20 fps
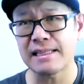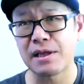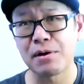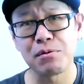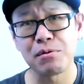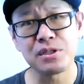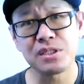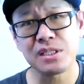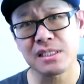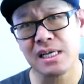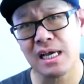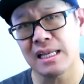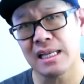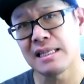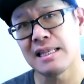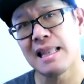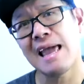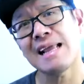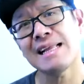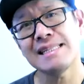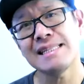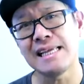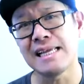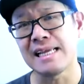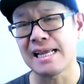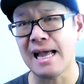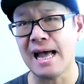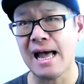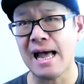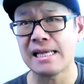They were just collecting,
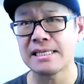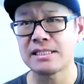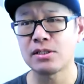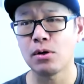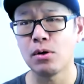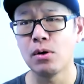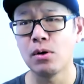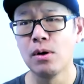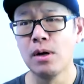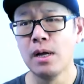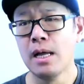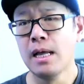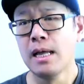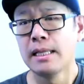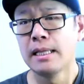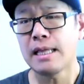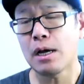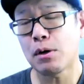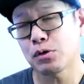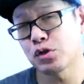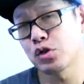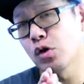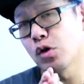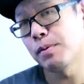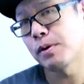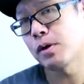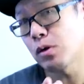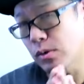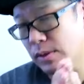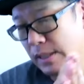guys. So that was
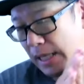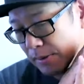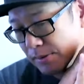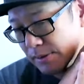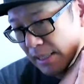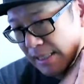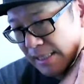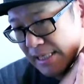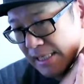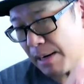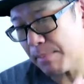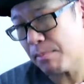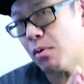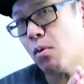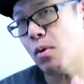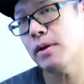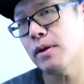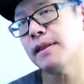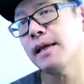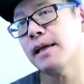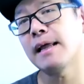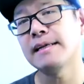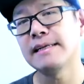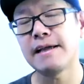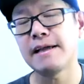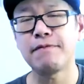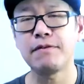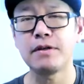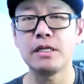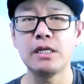super cool. That was the number one thing I
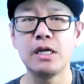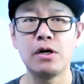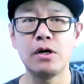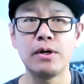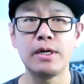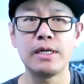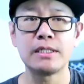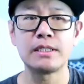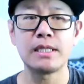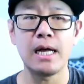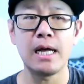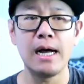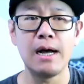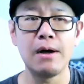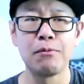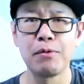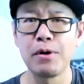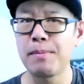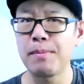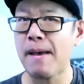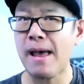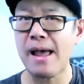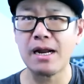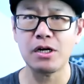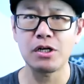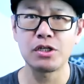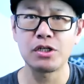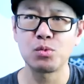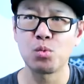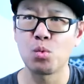definitely noticed.
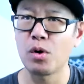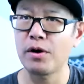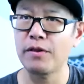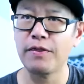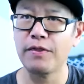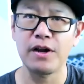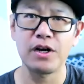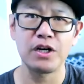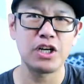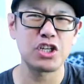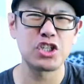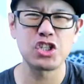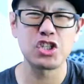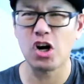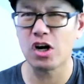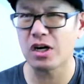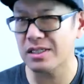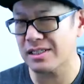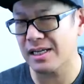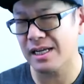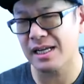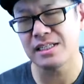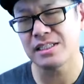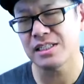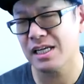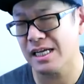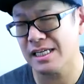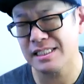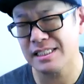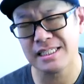Repackers weren't there. The sharks, I guess you
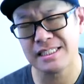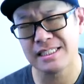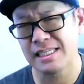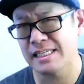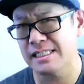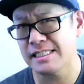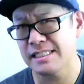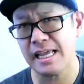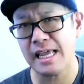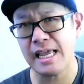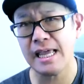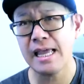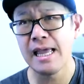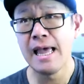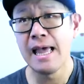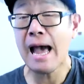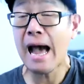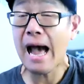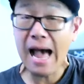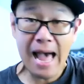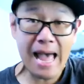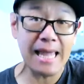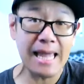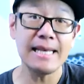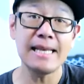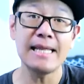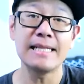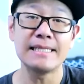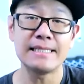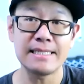guys can say. I
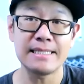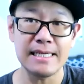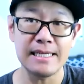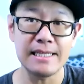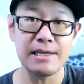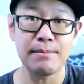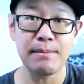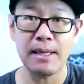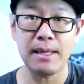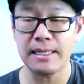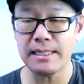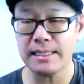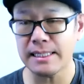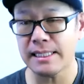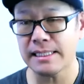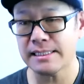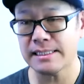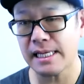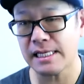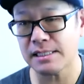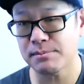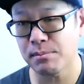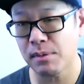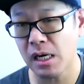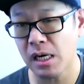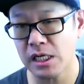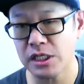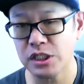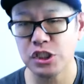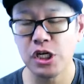didn't see them at least as
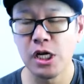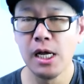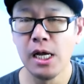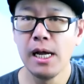much.